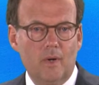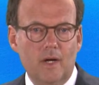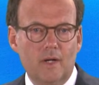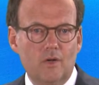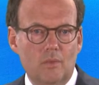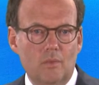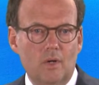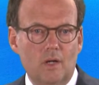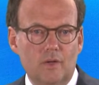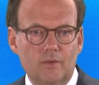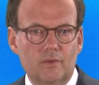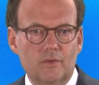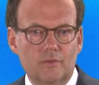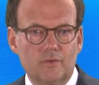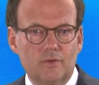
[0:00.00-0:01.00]
by command
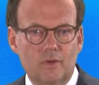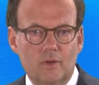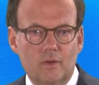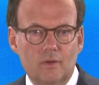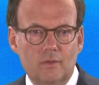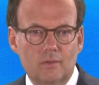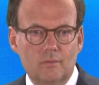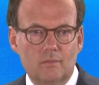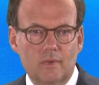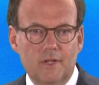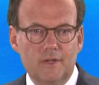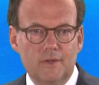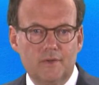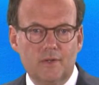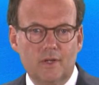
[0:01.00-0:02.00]
and control, by
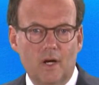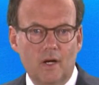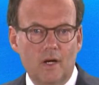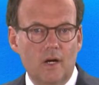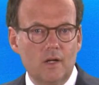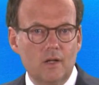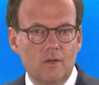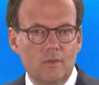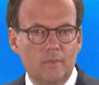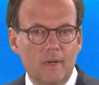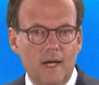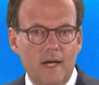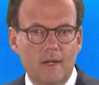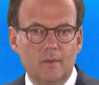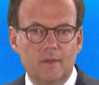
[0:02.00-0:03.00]
using hierarchical
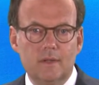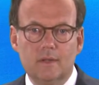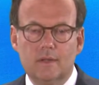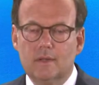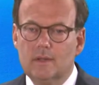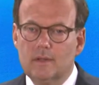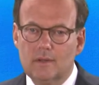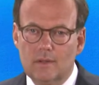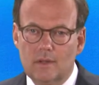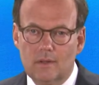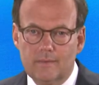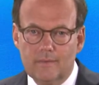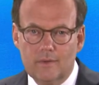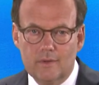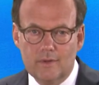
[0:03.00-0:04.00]
power? No,
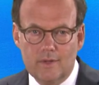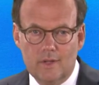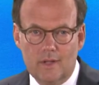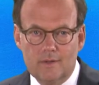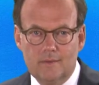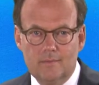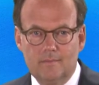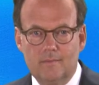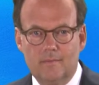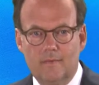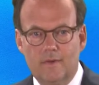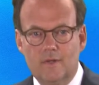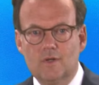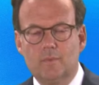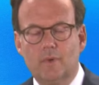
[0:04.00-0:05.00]
of course not.
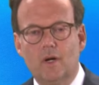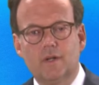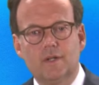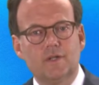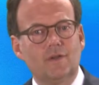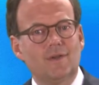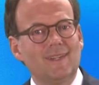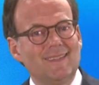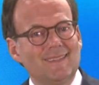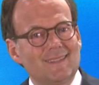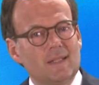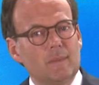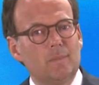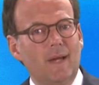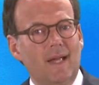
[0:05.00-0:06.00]
These parties are
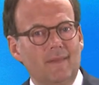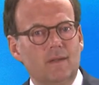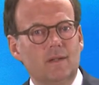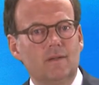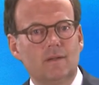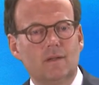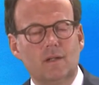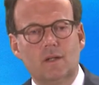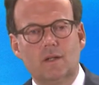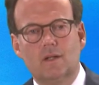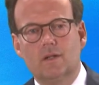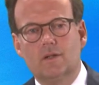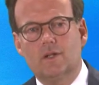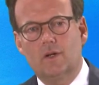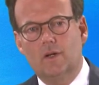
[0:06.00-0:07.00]
interdependent
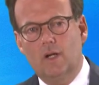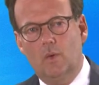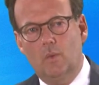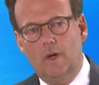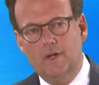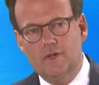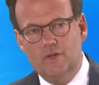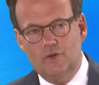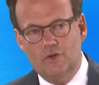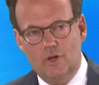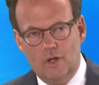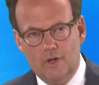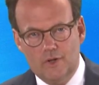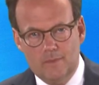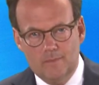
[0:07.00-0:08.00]
so no one is in
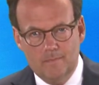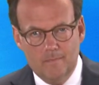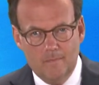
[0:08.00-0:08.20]
charge.